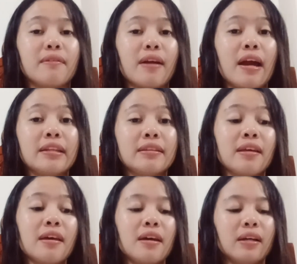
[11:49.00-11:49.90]
right?
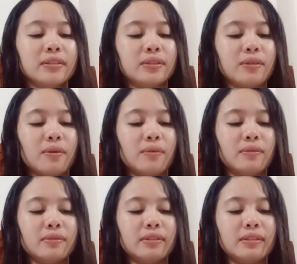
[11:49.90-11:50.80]

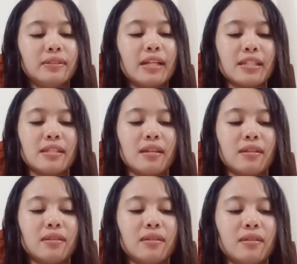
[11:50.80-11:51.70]
So that's
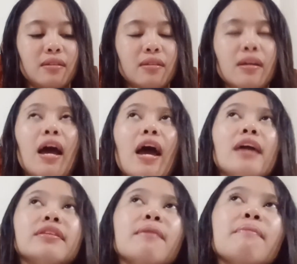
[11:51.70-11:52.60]
it.
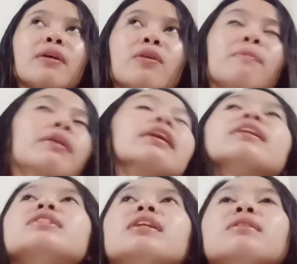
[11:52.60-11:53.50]
Antimicrobial
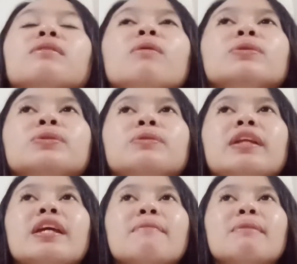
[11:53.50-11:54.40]
agent also
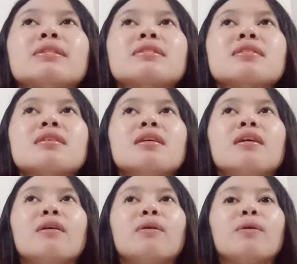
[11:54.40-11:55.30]
inhibits
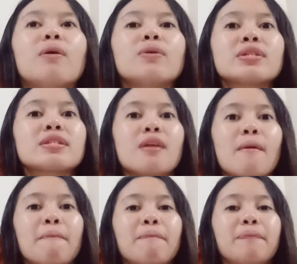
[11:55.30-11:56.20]
or
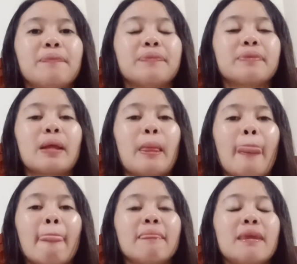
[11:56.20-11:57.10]
stop
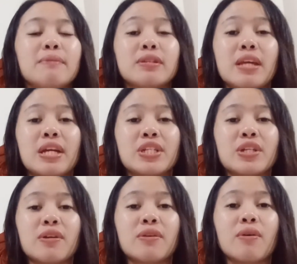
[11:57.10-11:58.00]
the
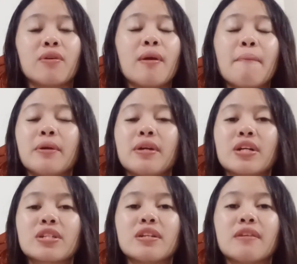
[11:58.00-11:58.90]
mutation or
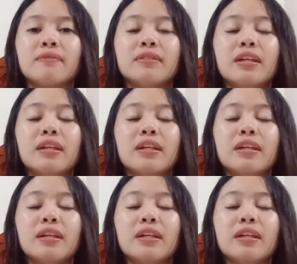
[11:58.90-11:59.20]
reproduction of